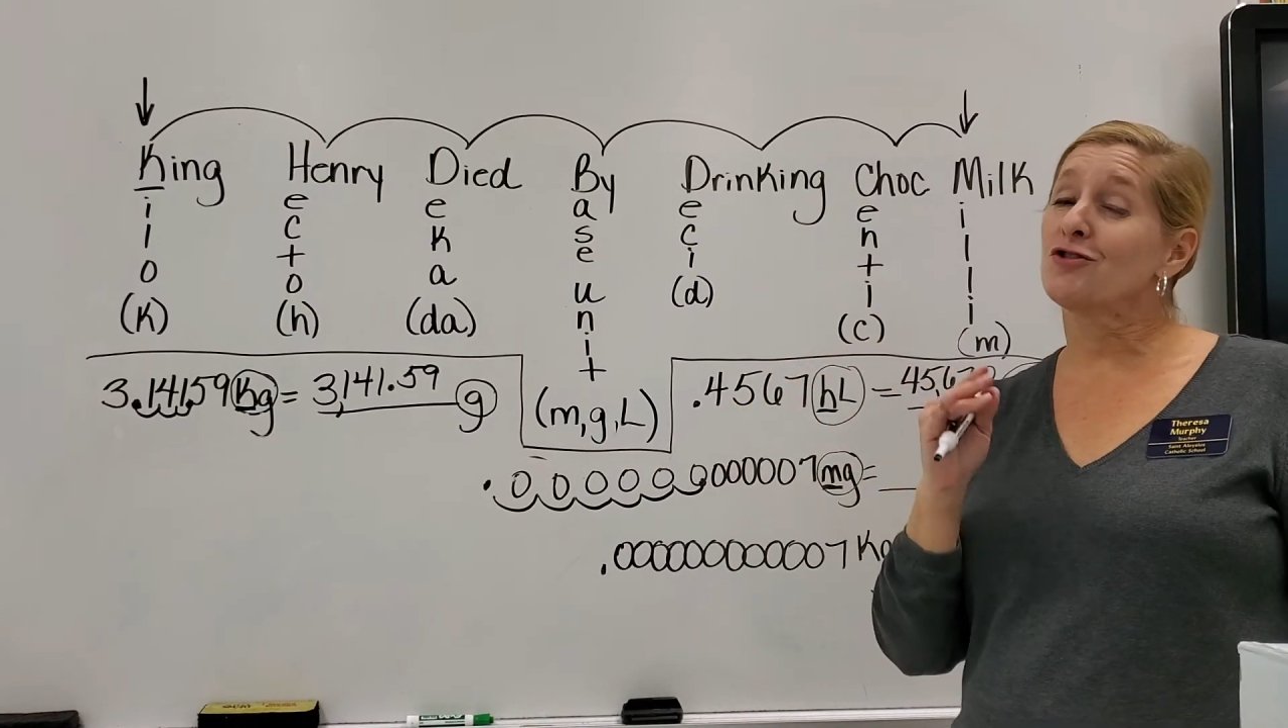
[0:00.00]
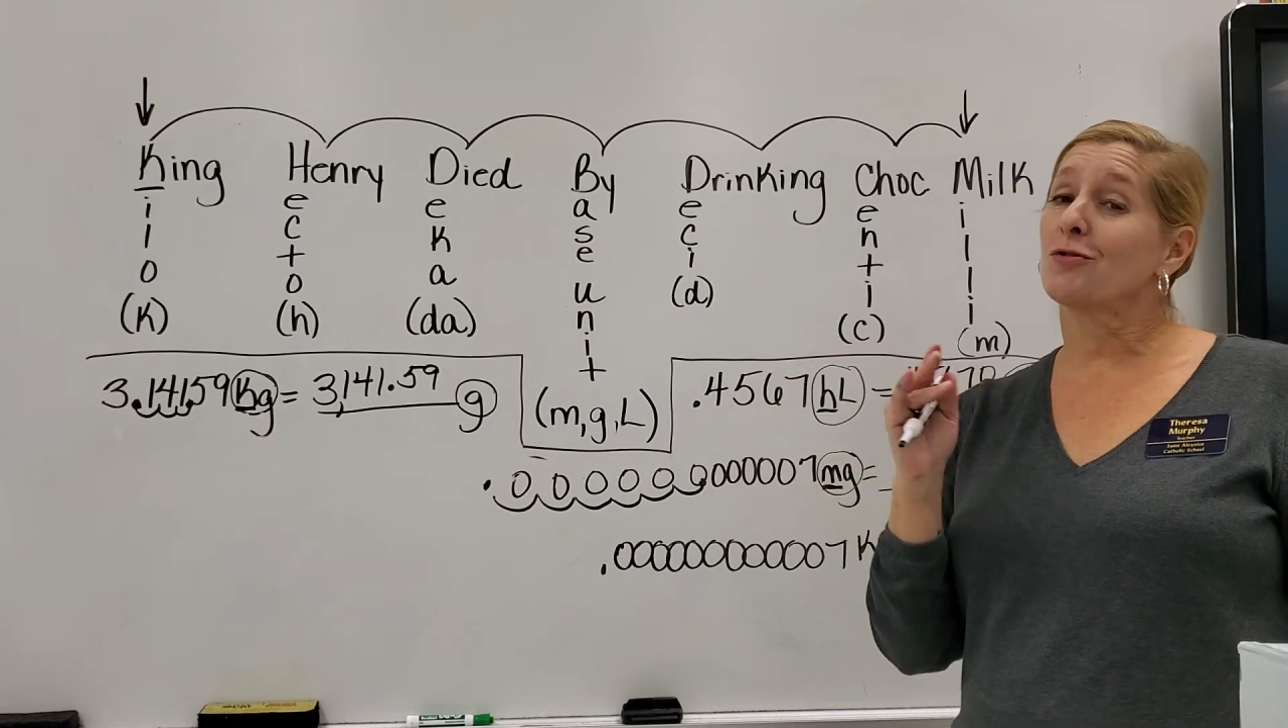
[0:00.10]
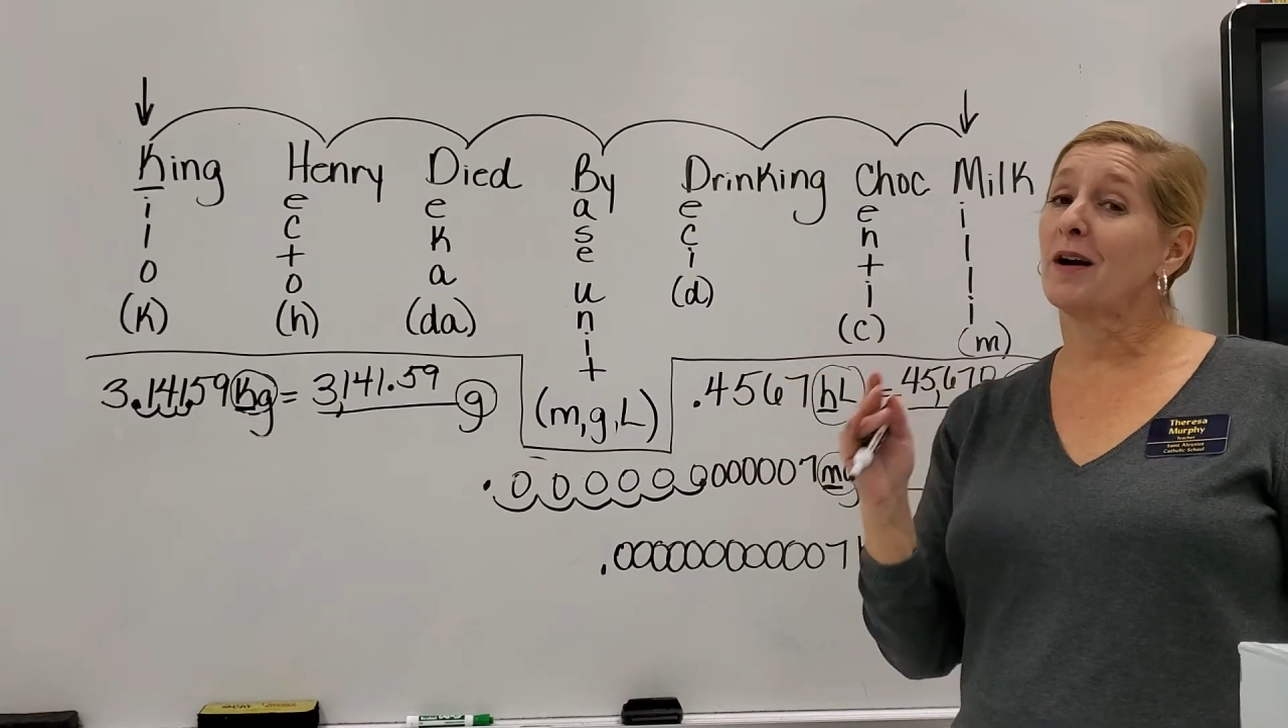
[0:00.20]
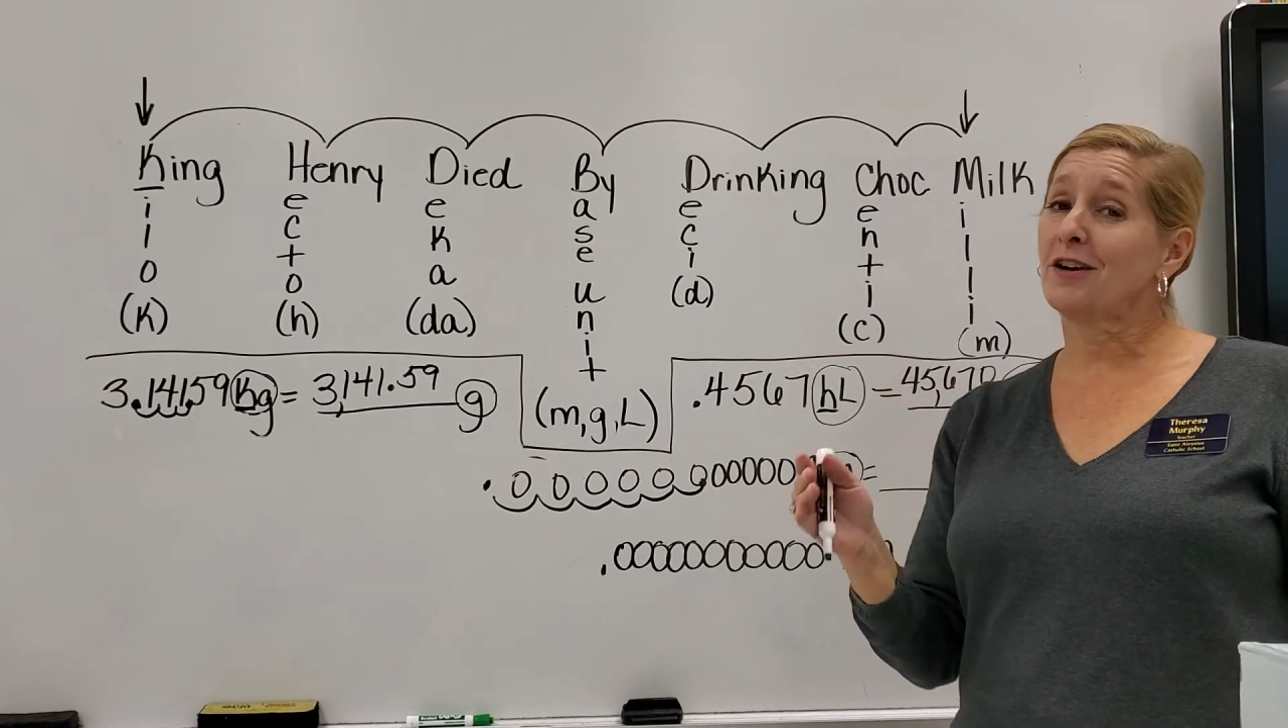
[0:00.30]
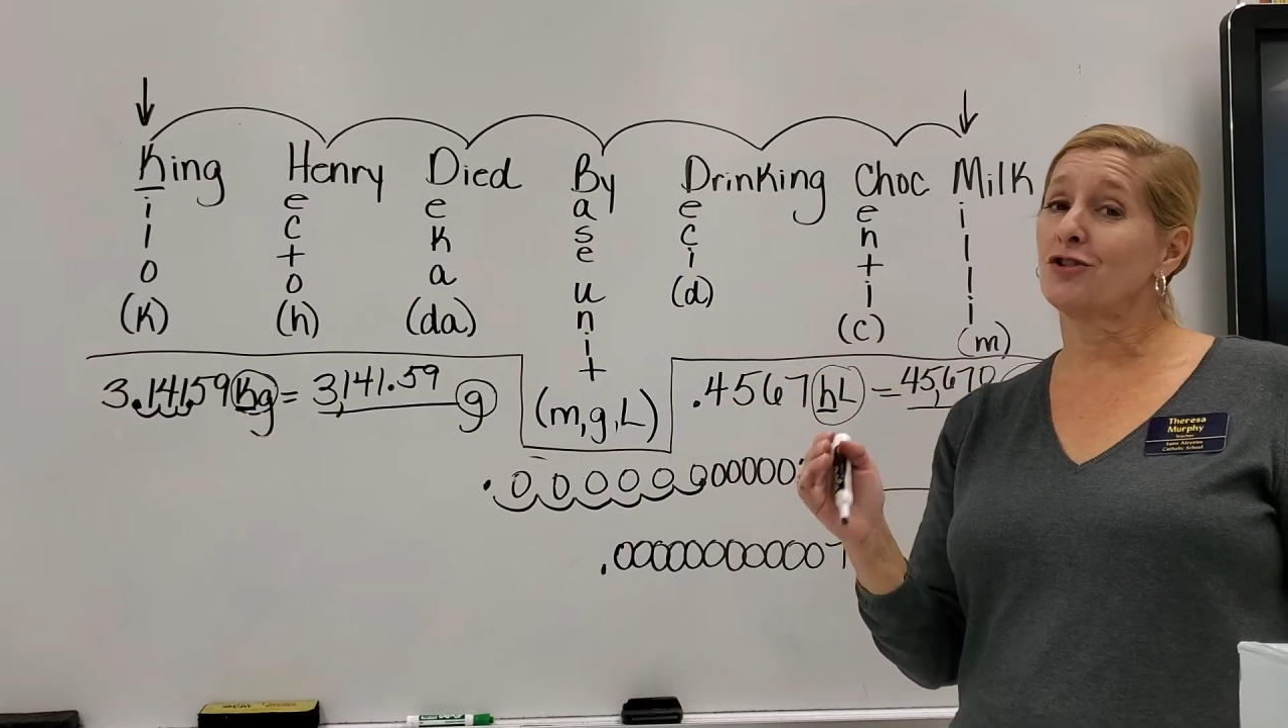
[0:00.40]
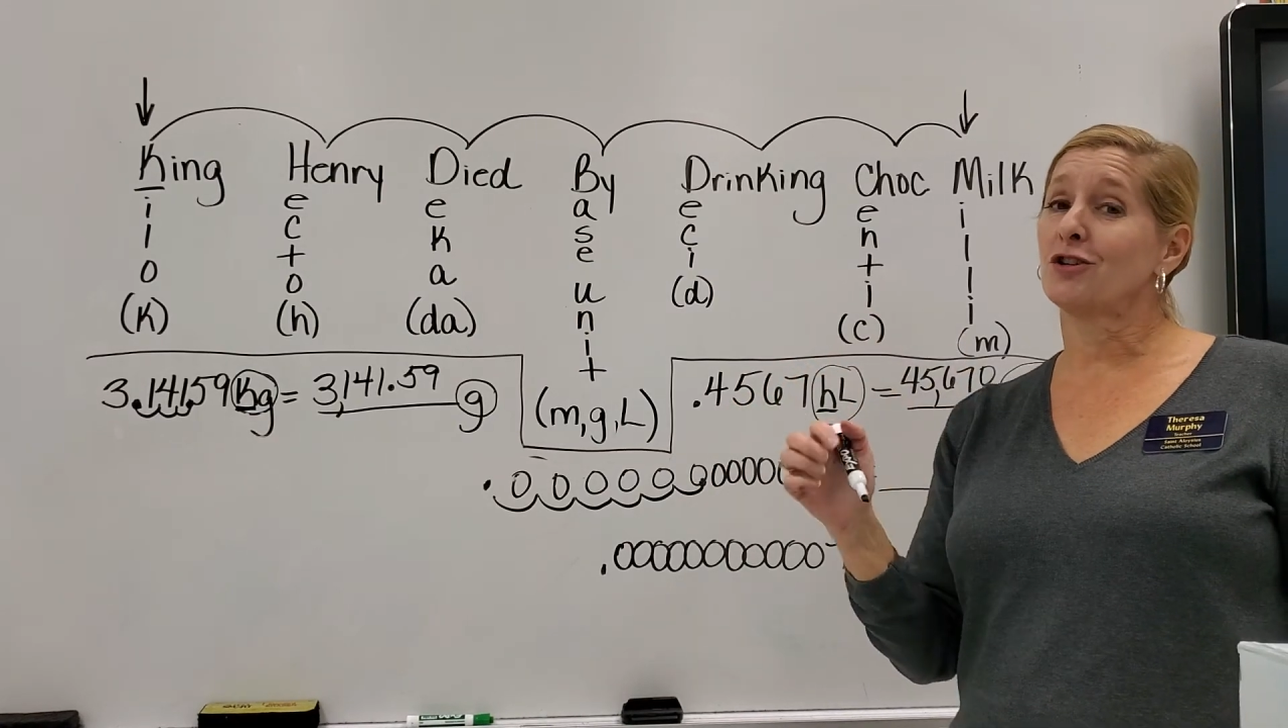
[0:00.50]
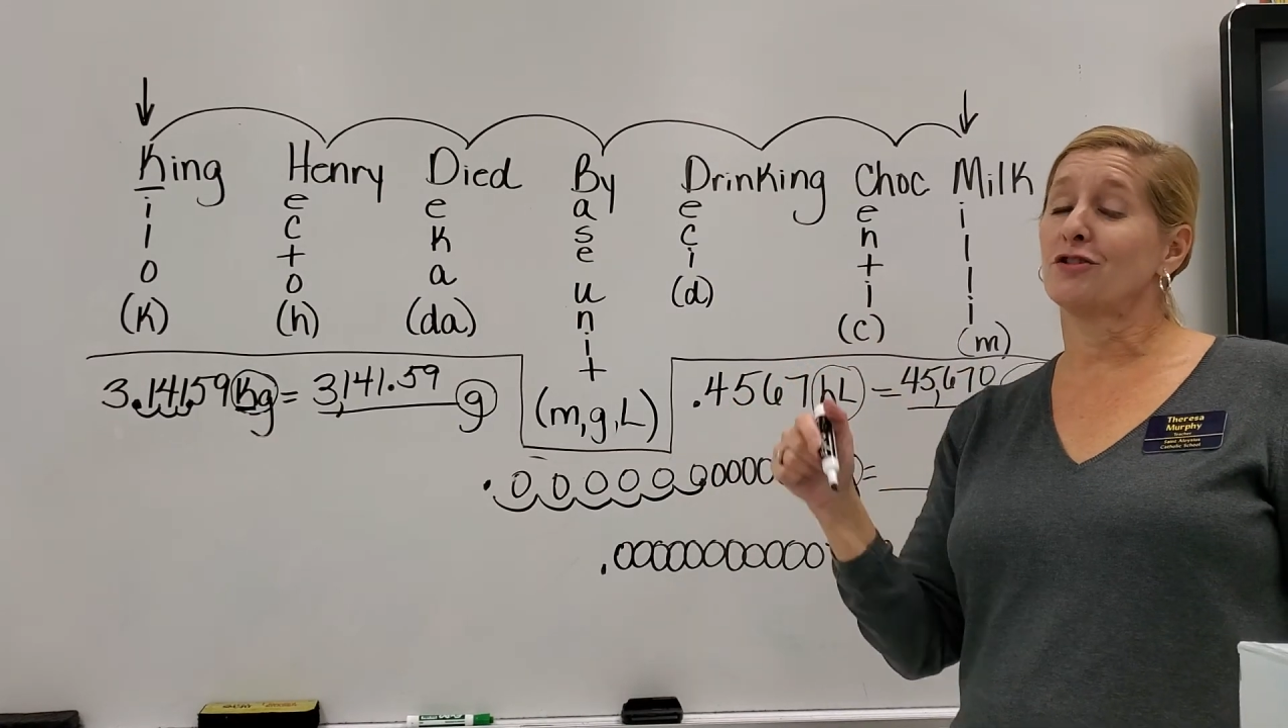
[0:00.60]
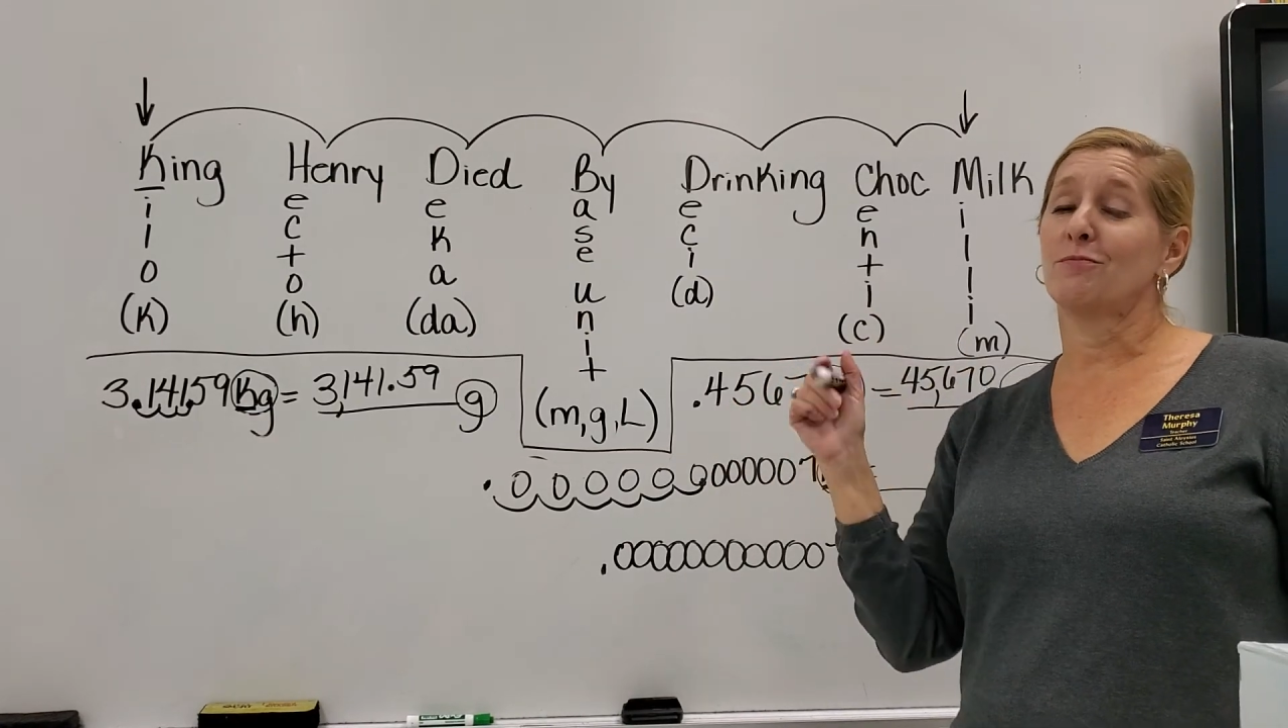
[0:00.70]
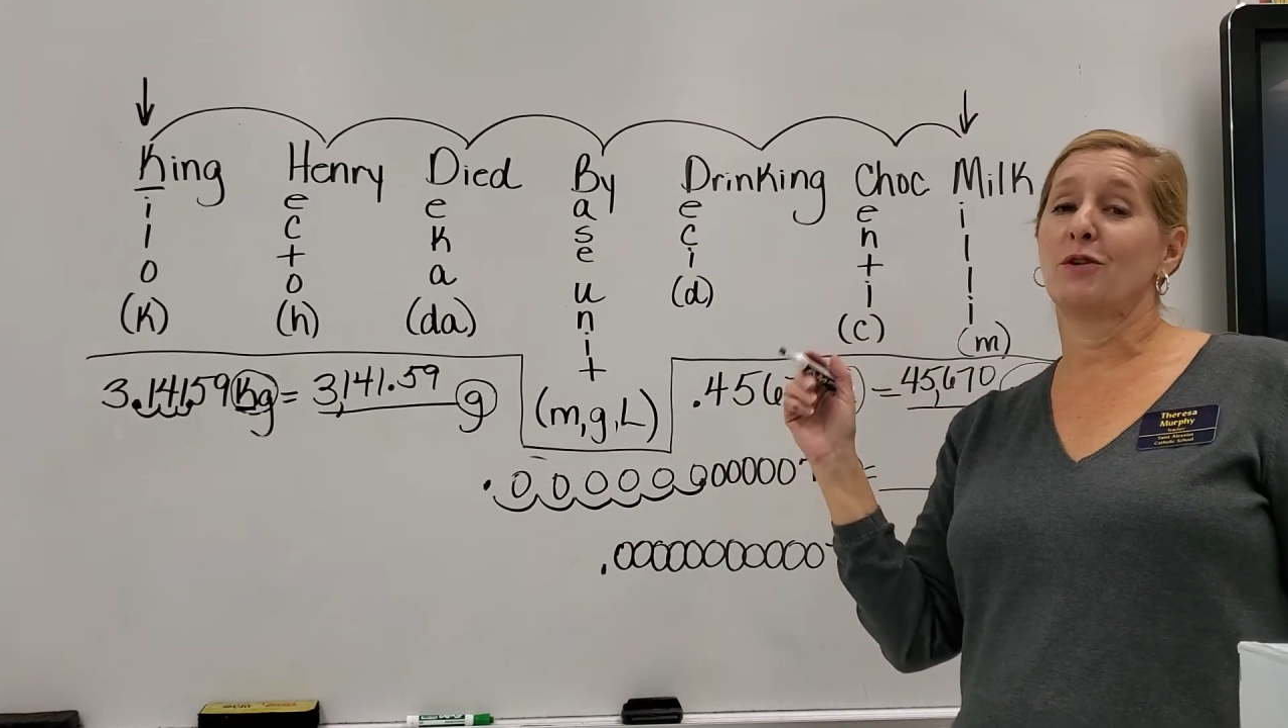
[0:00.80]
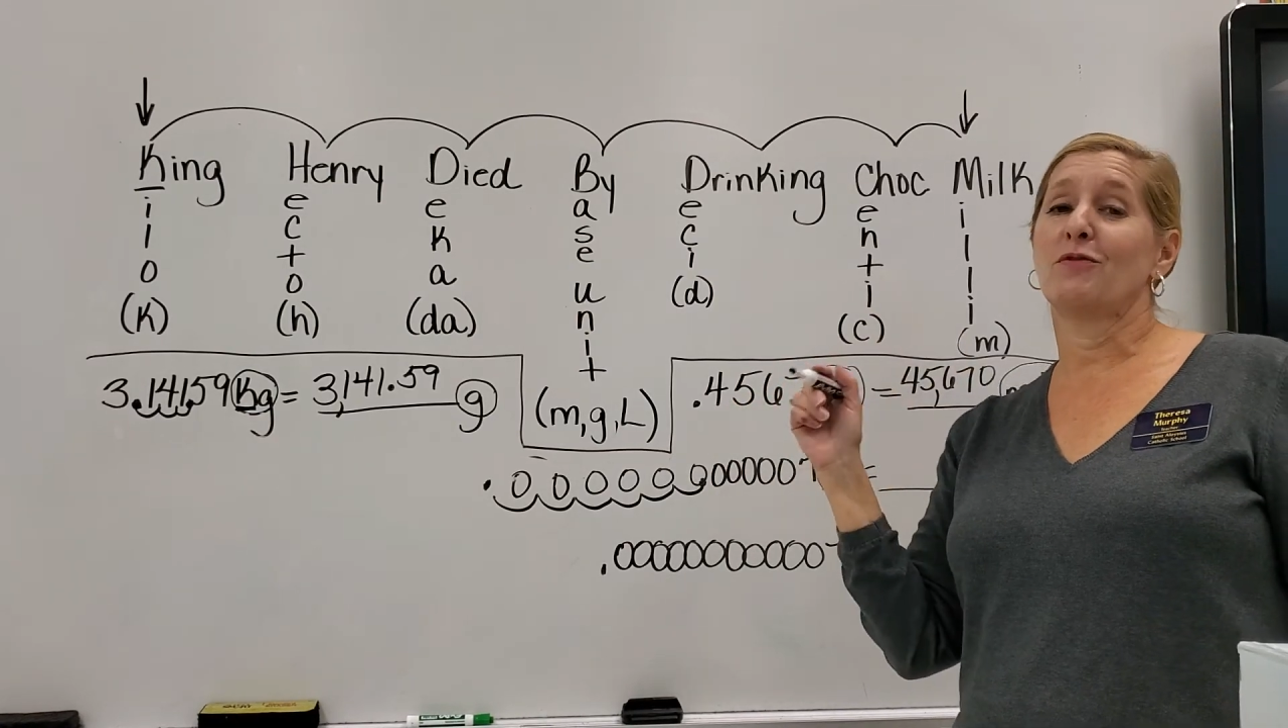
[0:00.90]
direction
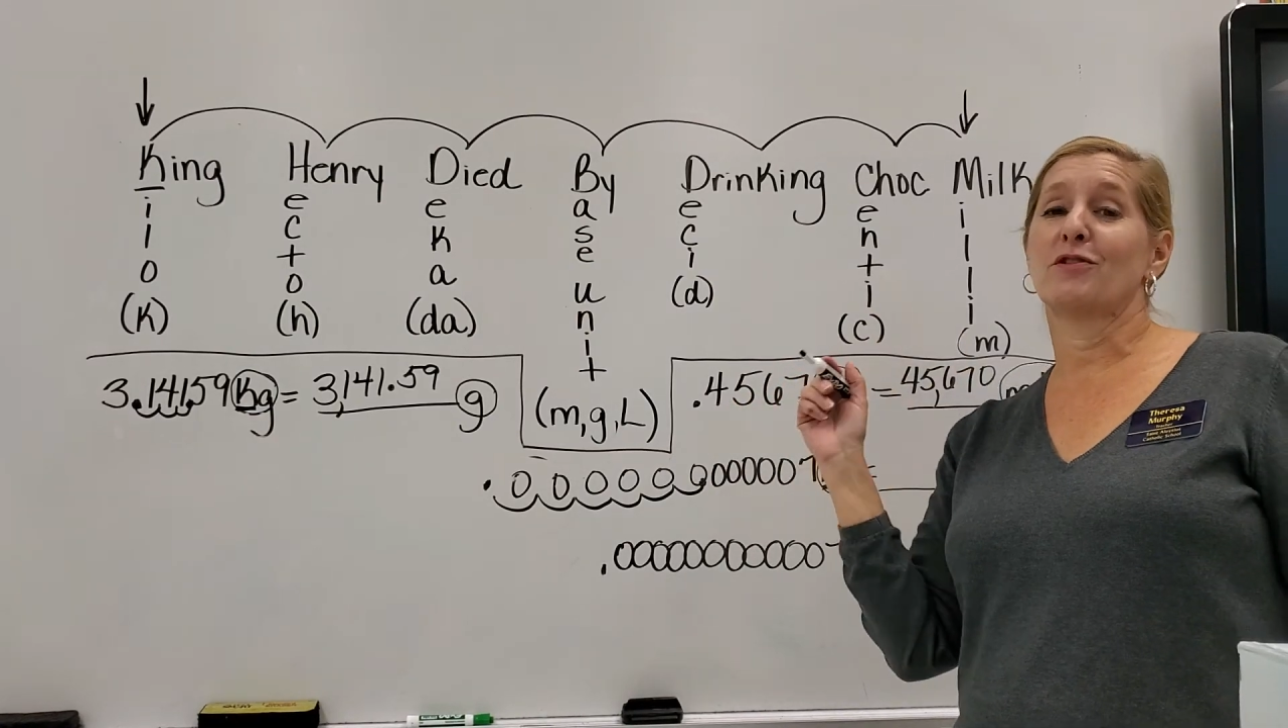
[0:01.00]
to move